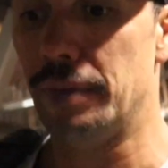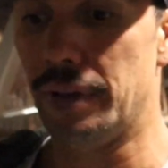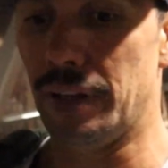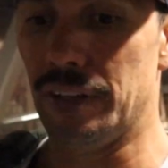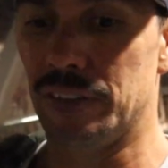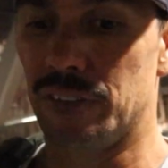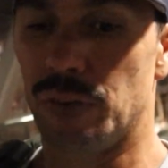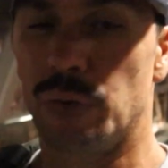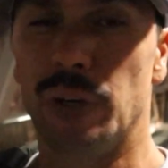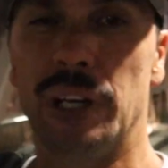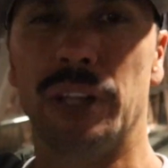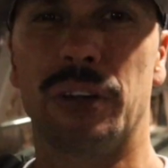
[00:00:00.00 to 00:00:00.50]

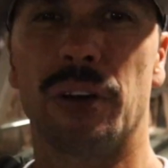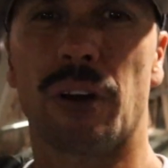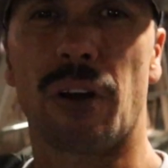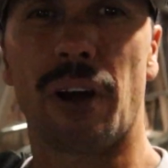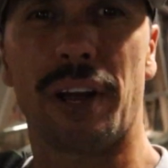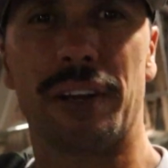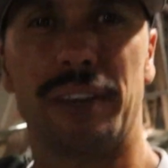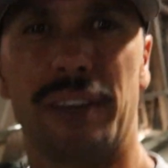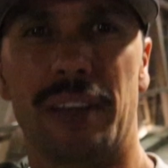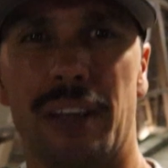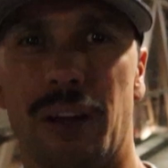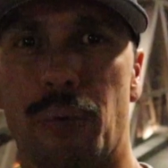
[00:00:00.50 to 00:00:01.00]
is a really good
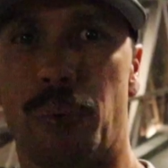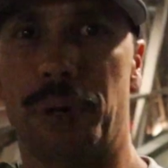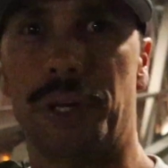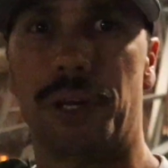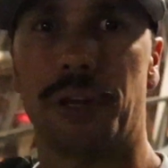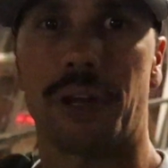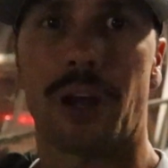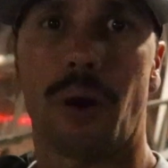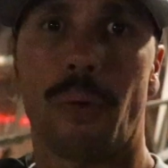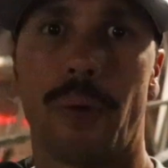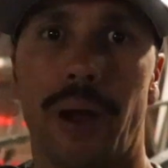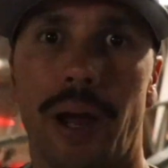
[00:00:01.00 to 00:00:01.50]
idea when you
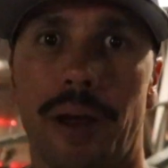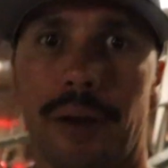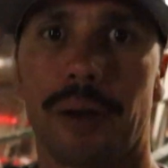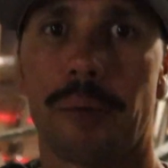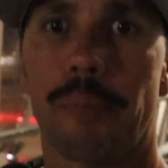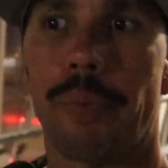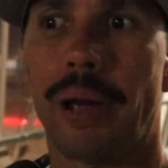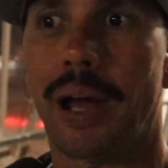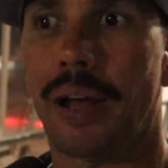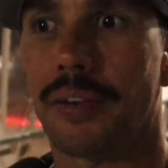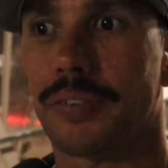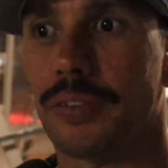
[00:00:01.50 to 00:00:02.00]
go out and
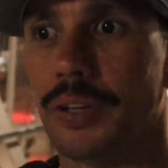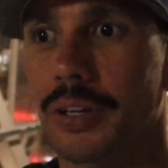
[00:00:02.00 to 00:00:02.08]
about,